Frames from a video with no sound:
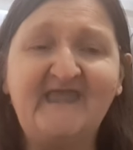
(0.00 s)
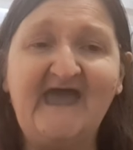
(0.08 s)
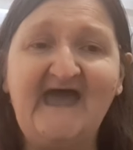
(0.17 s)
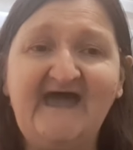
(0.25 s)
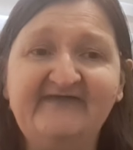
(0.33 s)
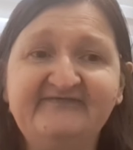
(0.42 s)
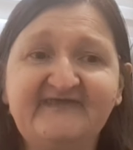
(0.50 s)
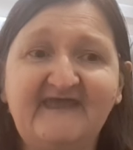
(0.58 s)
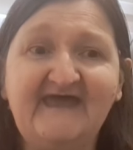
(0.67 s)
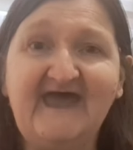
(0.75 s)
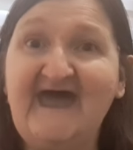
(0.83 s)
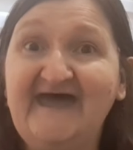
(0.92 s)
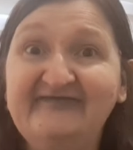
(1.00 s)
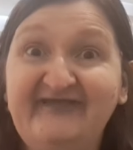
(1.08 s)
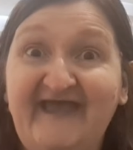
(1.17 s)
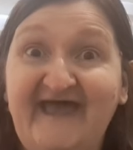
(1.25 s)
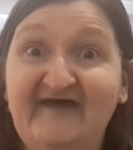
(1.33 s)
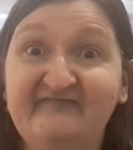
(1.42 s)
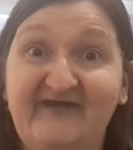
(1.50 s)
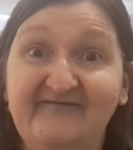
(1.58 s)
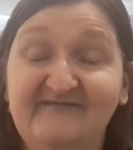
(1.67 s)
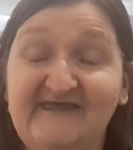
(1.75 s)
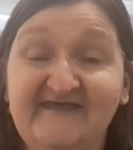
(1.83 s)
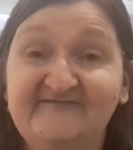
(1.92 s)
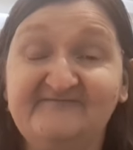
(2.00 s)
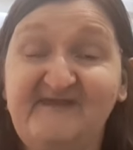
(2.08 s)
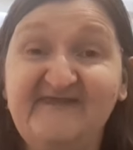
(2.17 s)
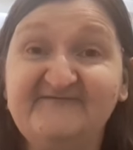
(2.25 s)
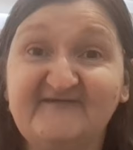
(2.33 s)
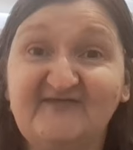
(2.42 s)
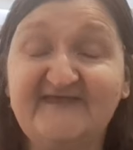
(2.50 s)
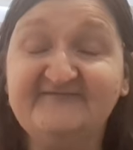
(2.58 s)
And I had to have it. It's basically,